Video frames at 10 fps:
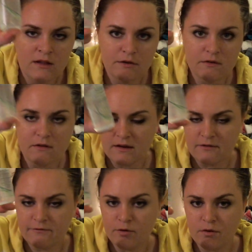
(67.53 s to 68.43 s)
There is like a
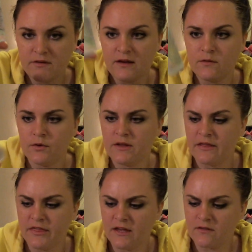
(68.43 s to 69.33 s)
full size one that I
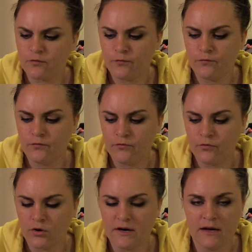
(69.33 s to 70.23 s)
think is
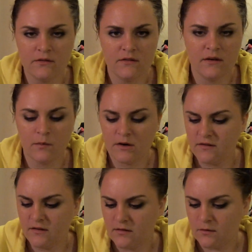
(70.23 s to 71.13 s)
4 ounces, I want to
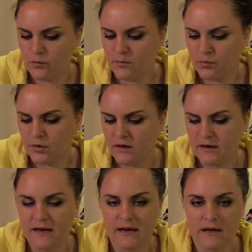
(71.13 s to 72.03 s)
say. This is
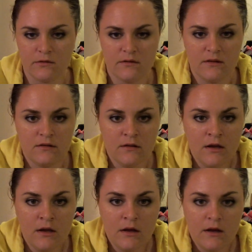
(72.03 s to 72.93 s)
1.9 ounces.
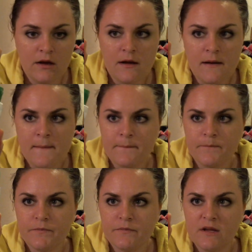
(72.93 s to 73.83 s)
Um,
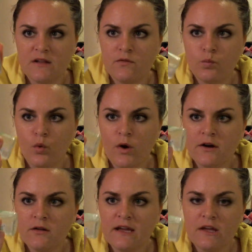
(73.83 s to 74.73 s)
it's
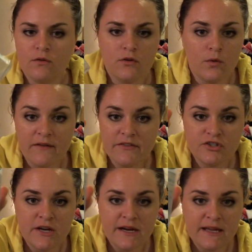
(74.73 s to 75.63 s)
water like. You don't have to
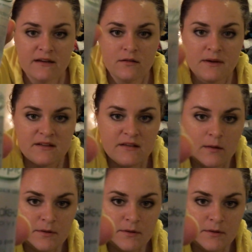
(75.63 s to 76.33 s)
shake it to mix it up.